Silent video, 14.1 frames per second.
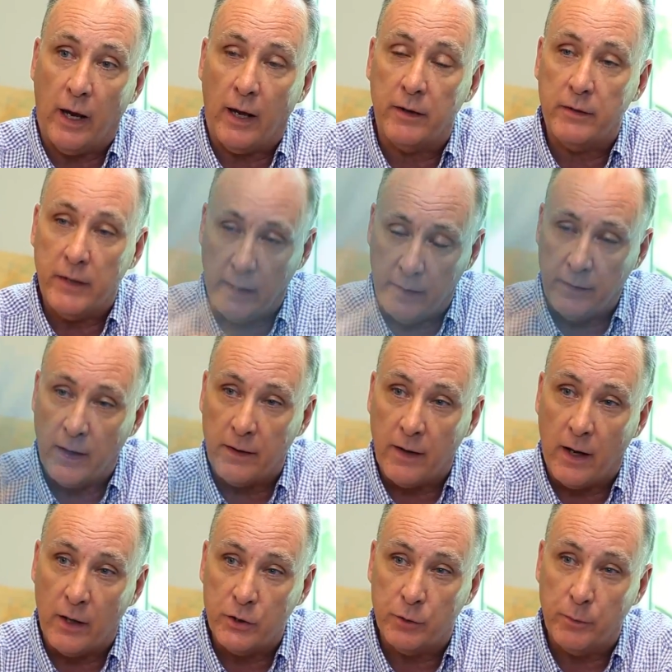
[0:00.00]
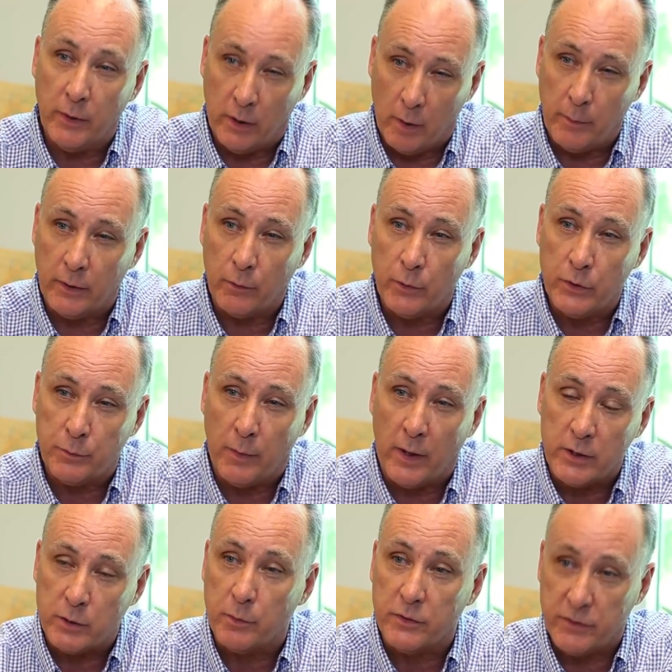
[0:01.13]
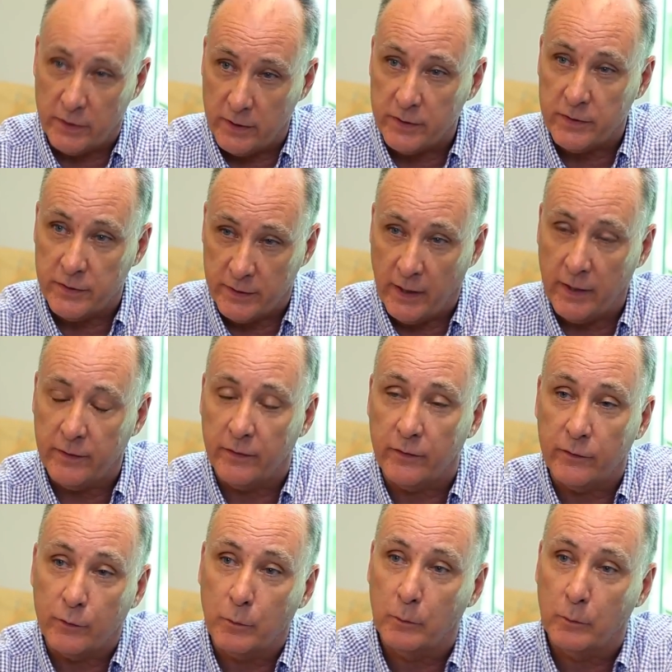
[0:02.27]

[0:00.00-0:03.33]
and taking that knowledge and becoming the responsible citizen scientist.